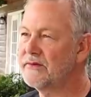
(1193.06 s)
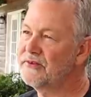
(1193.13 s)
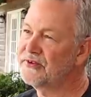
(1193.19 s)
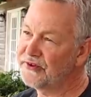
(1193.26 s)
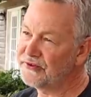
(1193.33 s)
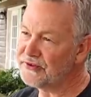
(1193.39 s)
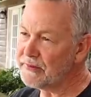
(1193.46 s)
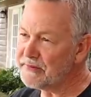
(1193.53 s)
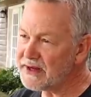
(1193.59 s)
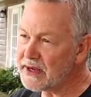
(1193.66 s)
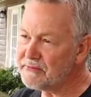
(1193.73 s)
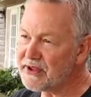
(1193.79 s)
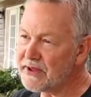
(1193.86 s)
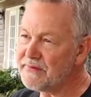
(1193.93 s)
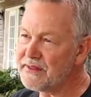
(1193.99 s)
So
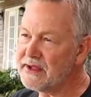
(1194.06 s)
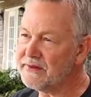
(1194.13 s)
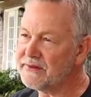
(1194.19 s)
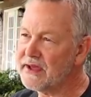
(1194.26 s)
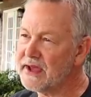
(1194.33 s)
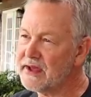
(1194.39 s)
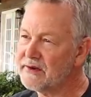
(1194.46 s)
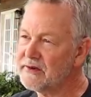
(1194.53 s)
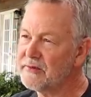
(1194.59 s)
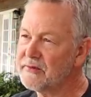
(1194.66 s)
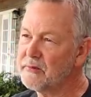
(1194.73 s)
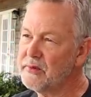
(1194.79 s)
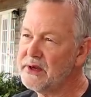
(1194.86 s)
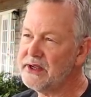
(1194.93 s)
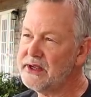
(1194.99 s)
sometimes I think that
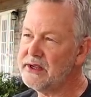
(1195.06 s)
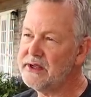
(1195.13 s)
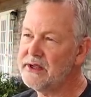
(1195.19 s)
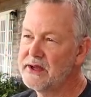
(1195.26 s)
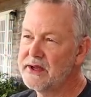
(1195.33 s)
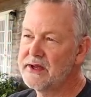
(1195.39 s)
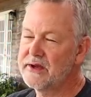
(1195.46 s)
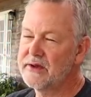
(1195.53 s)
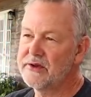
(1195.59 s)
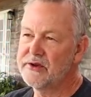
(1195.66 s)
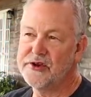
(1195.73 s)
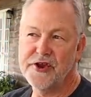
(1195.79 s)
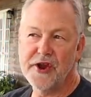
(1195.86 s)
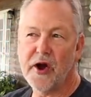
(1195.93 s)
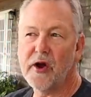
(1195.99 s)
we
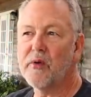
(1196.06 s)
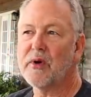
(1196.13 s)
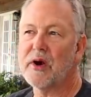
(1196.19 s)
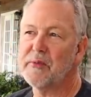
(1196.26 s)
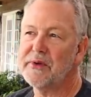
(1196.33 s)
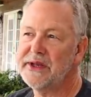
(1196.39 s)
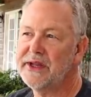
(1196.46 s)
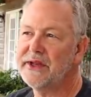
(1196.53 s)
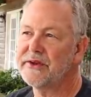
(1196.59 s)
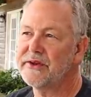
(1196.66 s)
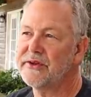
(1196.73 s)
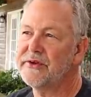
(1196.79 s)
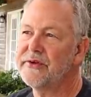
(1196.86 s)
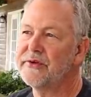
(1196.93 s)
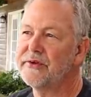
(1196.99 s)
know what we need to
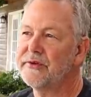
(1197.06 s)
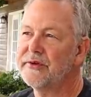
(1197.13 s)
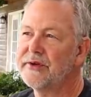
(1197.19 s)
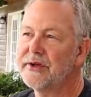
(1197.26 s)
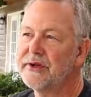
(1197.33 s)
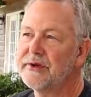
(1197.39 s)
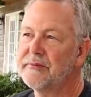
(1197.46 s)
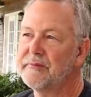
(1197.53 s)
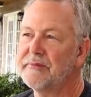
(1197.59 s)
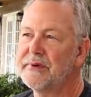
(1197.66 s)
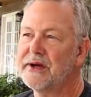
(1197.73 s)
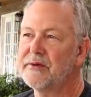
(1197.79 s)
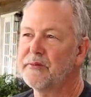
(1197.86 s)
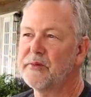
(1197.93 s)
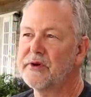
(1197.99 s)
do,
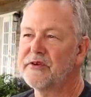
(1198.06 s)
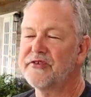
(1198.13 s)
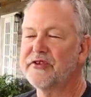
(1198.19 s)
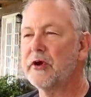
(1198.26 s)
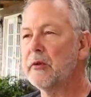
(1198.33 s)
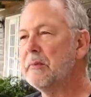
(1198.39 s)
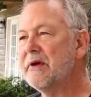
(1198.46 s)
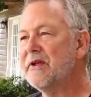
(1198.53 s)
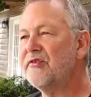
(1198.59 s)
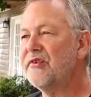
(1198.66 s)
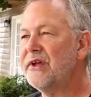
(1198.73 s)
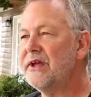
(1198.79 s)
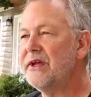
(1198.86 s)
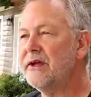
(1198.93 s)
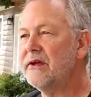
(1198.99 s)
but we're so
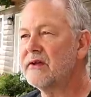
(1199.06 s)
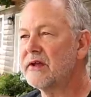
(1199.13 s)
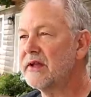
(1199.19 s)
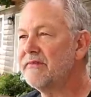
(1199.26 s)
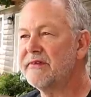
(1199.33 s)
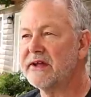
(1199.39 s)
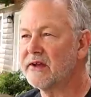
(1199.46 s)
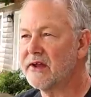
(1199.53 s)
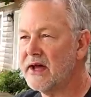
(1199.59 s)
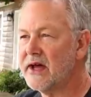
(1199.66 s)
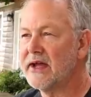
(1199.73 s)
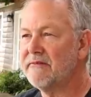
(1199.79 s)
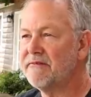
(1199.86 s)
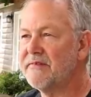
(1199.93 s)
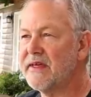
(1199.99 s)
busy living a
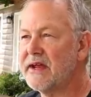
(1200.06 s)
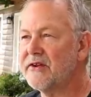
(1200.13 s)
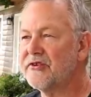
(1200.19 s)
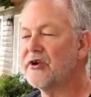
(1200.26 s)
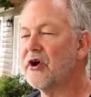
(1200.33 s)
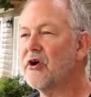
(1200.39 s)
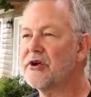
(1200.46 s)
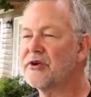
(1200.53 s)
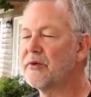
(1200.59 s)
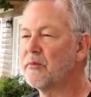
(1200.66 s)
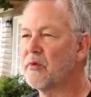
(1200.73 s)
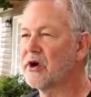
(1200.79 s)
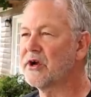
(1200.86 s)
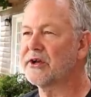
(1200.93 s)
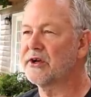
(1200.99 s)
life that it's hard to
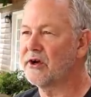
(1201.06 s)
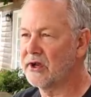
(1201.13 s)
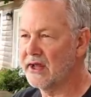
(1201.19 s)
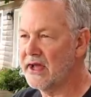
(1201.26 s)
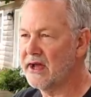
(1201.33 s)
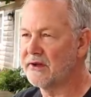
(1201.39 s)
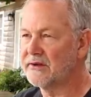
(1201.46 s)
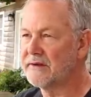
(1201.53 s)
work it all out.